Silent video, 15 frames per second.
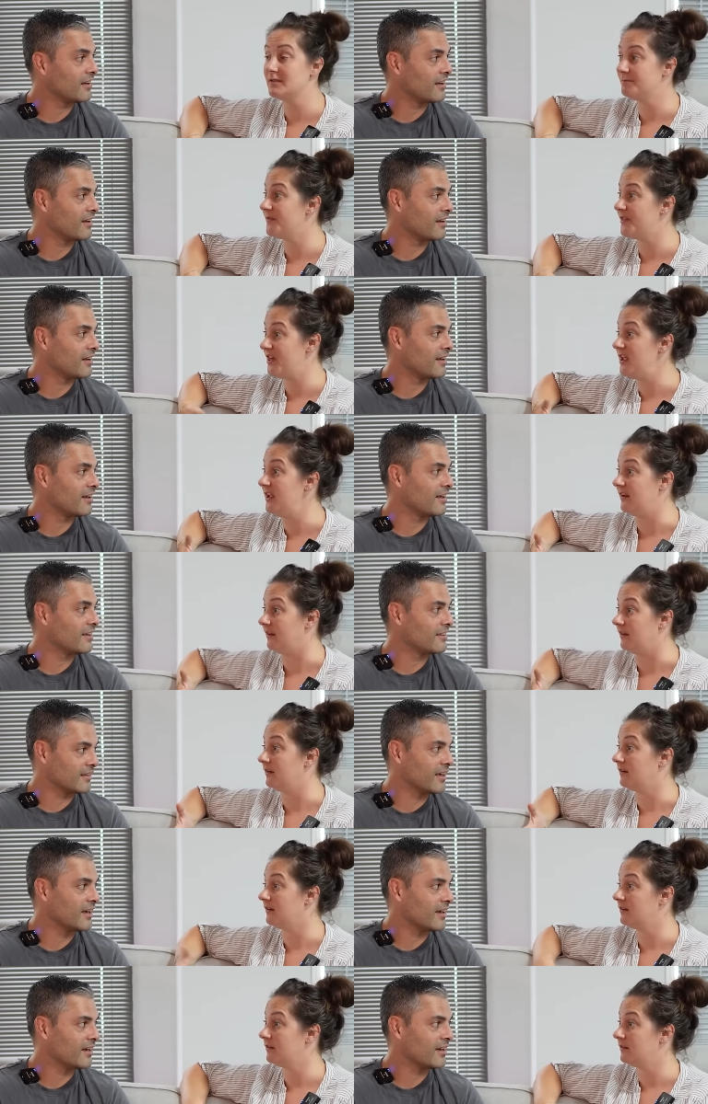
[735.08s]
Speaker 1: a thing.
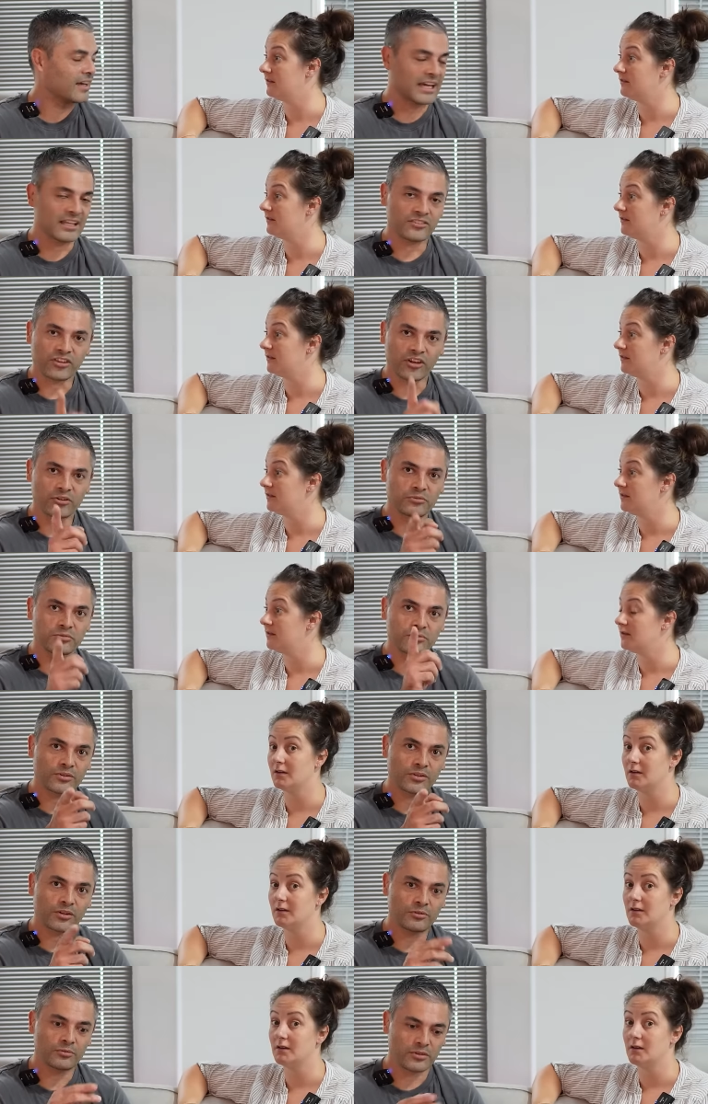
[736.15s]
Speaker 2: Yeah, and don't,
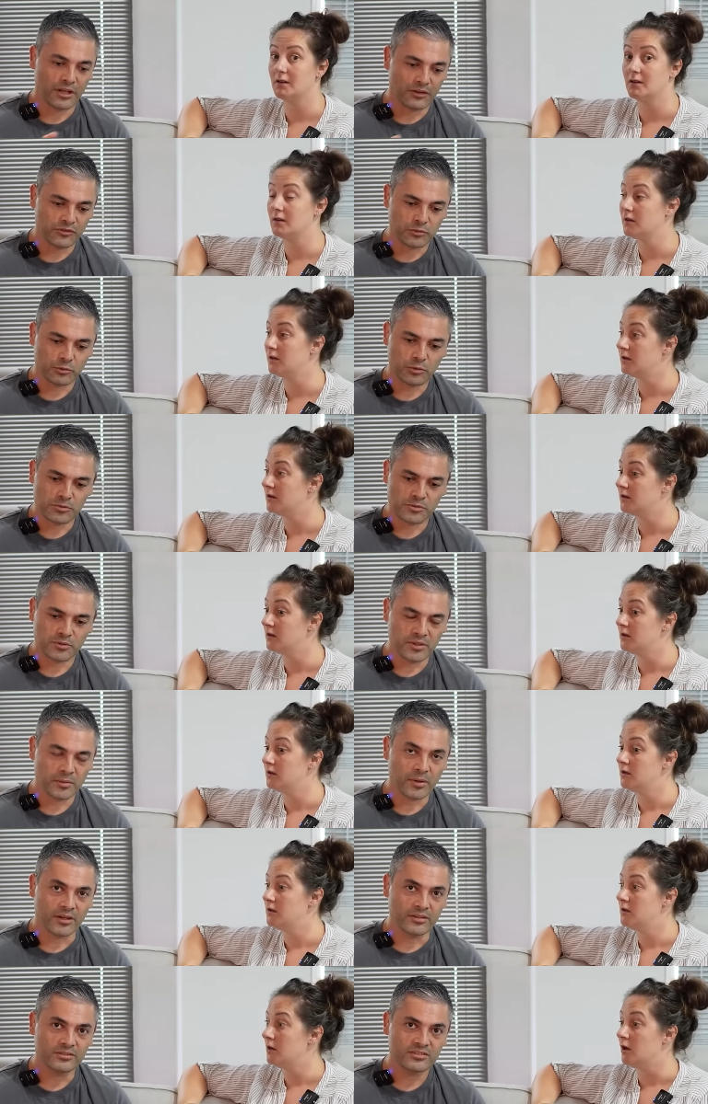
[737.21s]
don't, you have to walk between the
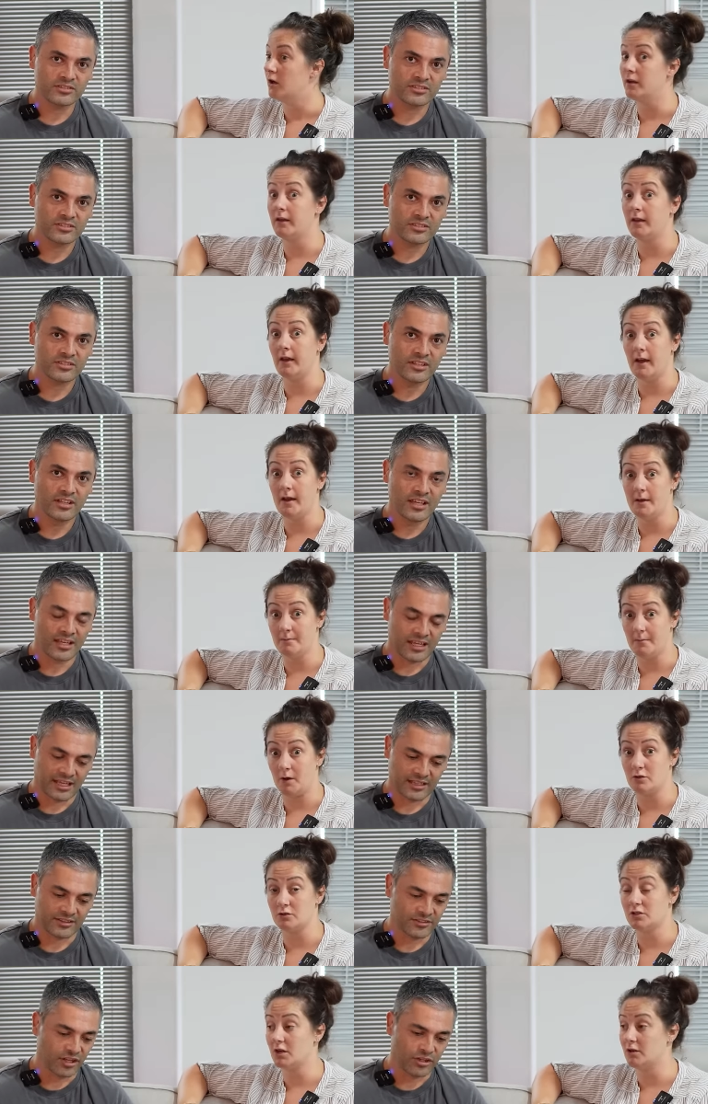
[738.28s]
posts.
Speaker 1: Yeah,
Speaker 2: I got told off for that.
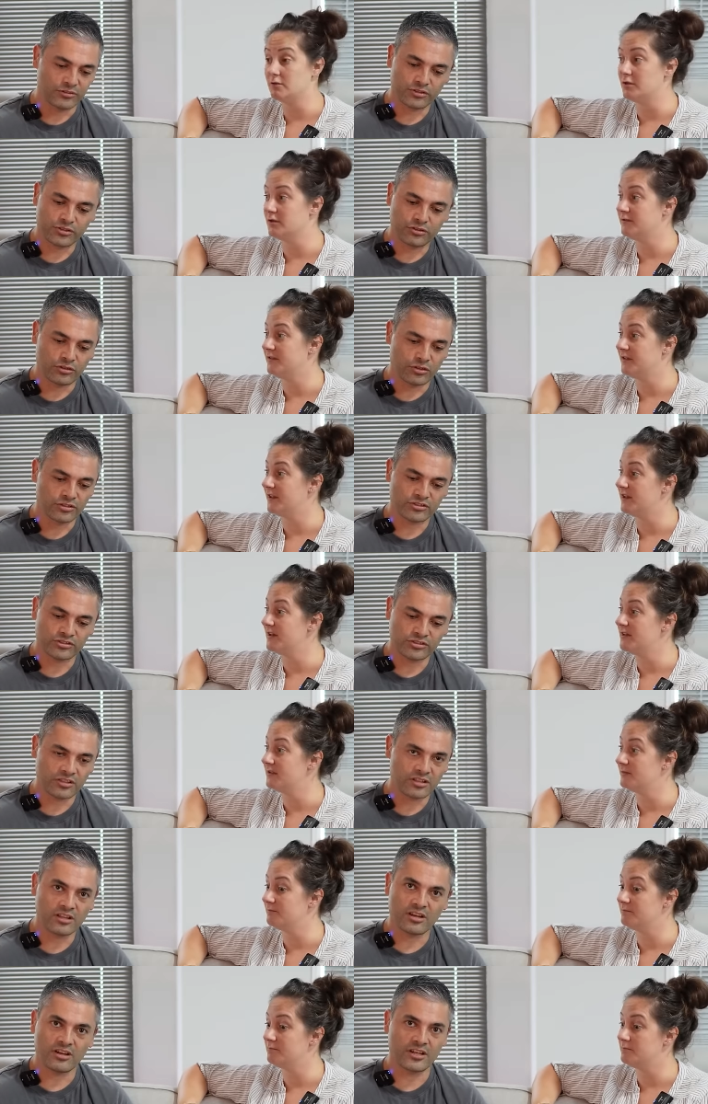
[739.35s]
And don't cross the
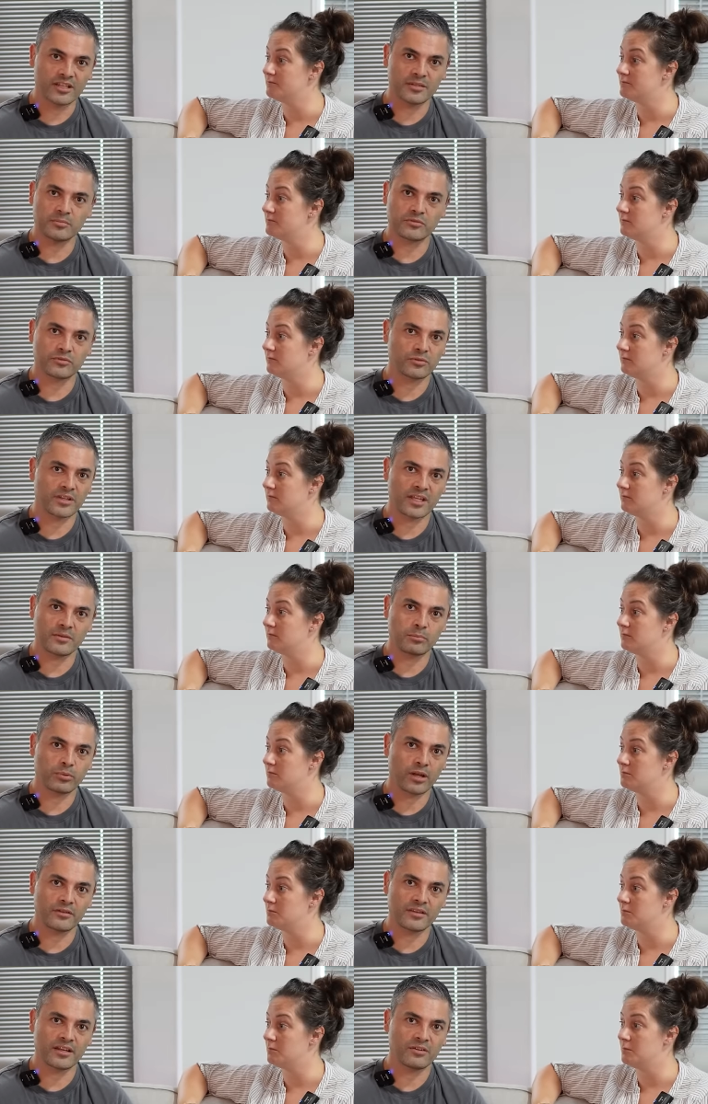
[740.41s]
line before they
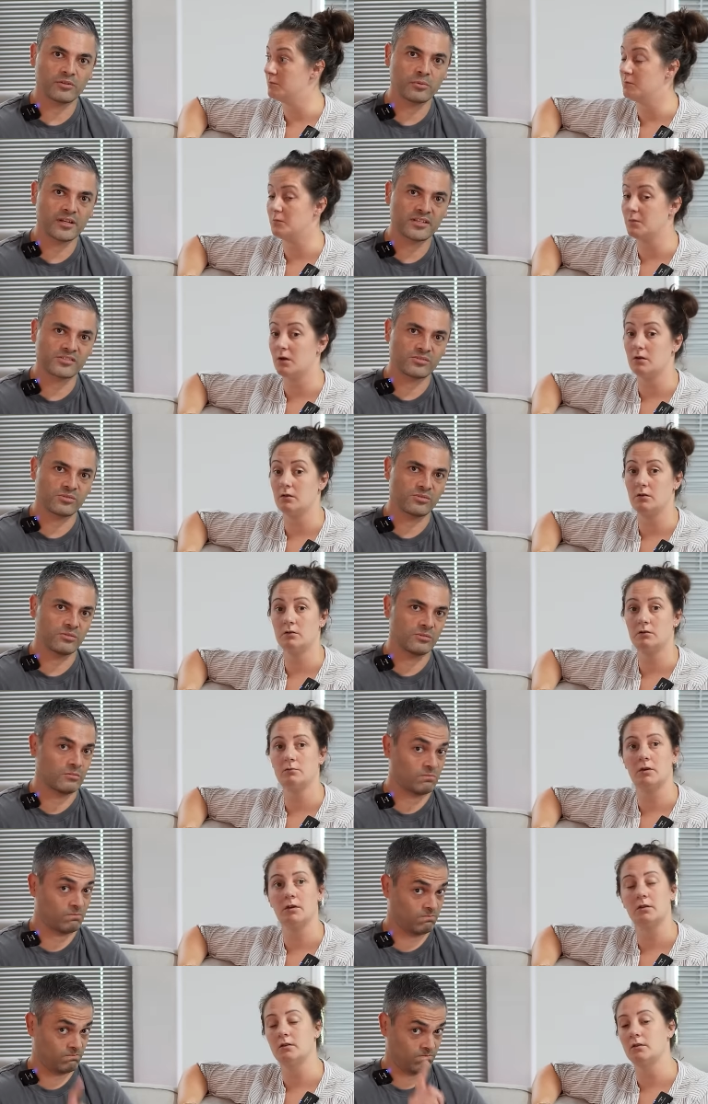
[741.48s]
blow the little whistle.
Speaker 1: Oh,
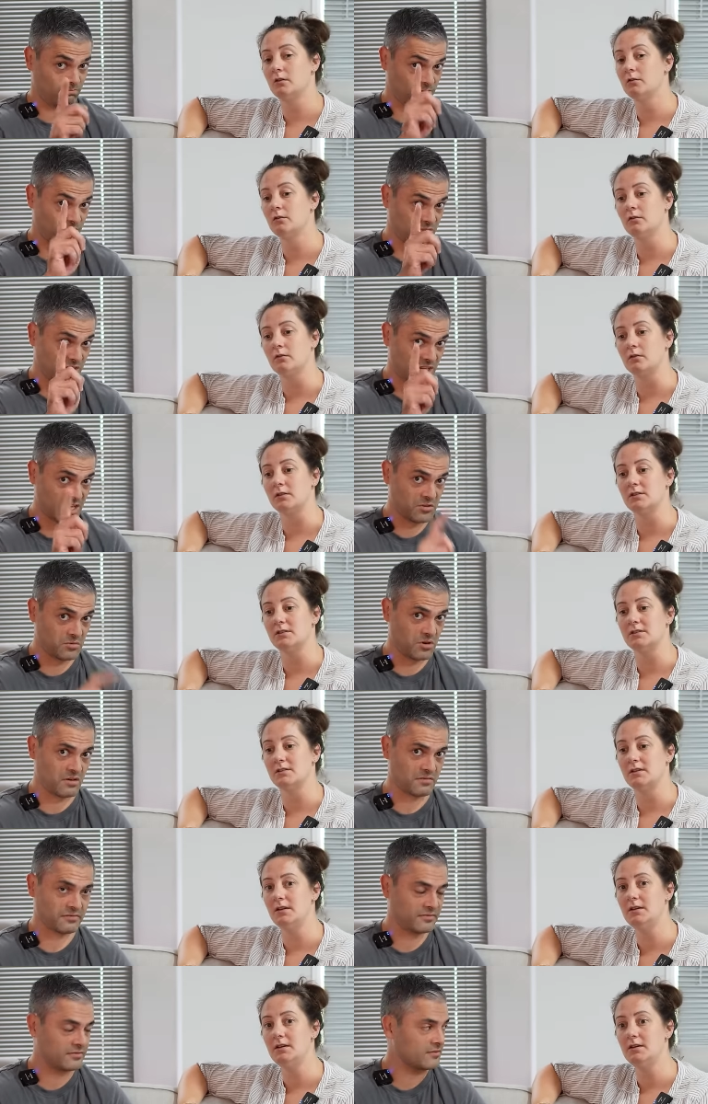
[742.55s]
my God. God,
Speaker 2: tell you off.
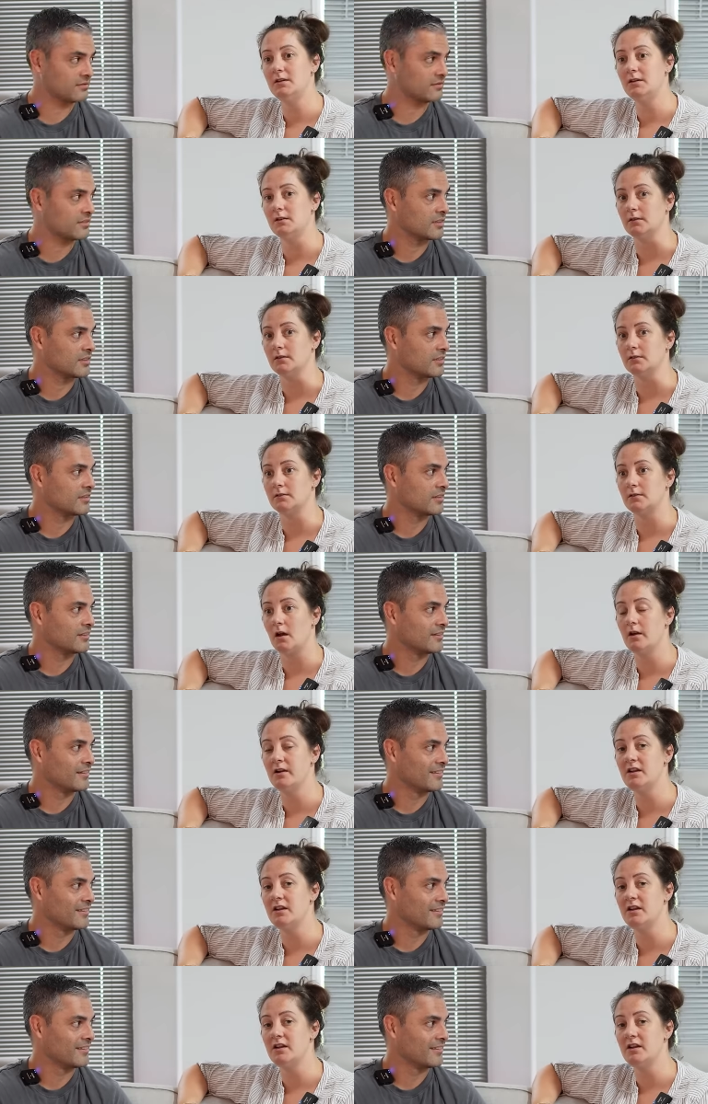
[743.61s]
Tedious. I